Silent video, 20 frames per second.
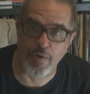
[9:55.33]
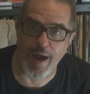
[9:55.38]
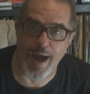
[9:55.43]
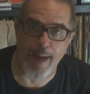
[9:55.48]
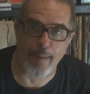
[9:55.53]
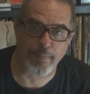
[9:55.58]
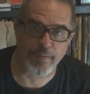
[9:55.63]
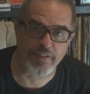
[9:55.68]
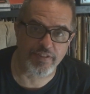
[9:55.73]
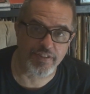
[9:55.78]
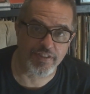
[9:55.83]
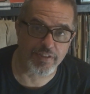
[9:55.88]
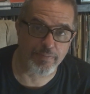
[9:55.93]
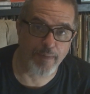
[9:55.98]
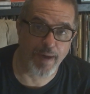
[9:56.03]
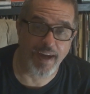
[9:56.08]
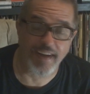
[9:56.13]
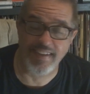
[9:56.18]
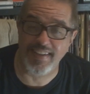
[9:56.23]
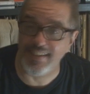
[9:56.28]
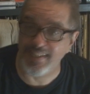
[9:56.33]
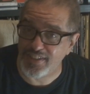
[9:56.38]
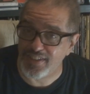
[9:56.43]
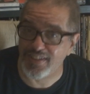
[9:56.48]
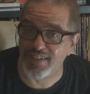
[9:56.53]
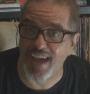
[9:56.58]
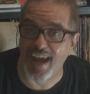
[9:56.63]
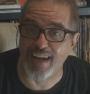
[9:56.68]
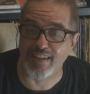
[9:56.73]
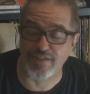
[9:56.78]
crap, is this bad. This
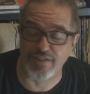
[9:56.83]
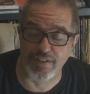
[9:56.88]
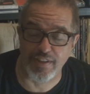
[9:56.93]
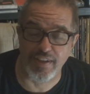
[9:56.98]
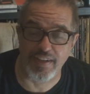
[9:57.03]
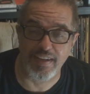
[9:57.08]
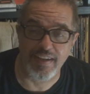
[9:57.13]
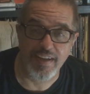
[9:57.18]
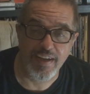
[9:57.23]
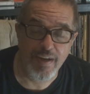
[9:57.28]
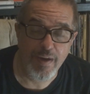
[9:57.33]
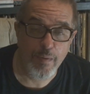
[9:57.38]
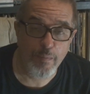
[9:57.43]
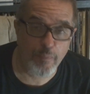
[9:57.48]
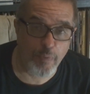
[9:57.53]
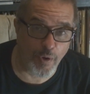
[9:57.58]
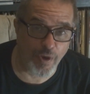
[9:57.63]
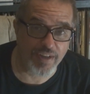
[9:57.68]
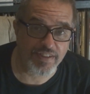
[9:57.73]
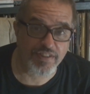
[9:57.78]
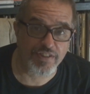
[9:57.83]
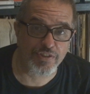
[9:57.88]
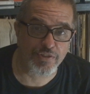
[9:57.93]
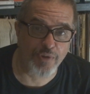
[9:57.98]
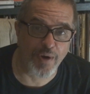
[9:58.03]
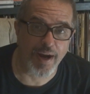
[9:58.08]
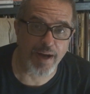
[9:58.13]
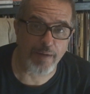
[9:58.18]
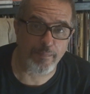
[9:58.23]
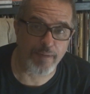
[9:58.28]
is actually Poison
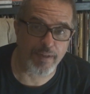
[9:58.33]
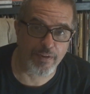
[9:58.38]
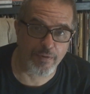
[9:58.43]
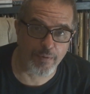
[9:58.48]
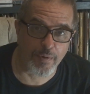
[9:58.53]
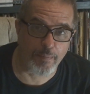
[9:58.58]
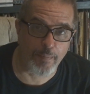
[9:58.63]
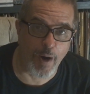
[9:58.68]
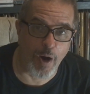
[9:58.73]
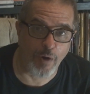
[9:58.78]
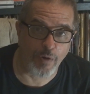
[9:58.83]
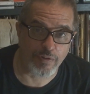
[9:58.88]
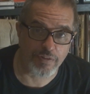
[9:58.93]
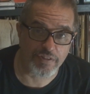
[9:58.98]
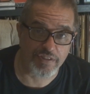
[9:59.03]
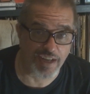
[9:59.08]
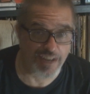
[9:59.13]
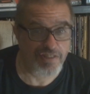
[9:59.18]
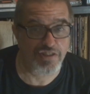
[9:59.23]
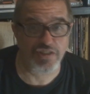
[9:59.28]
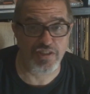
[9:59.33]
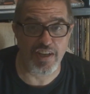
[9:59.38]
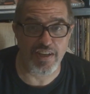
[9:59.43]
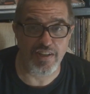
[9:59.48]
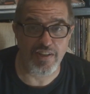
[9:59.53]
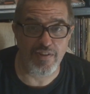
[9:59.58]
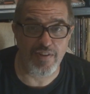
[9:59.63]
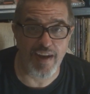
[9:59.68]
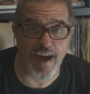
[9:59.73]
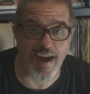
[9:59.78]
trying to be the Ramones. I
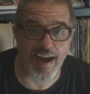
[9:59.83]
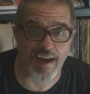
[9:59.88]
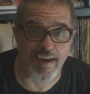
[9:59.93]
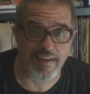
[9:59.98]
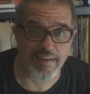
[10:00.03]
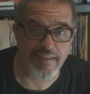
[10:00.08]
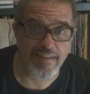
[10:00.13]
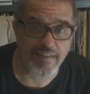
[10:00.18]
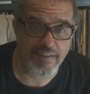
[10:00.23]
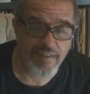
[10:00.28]
shit you not.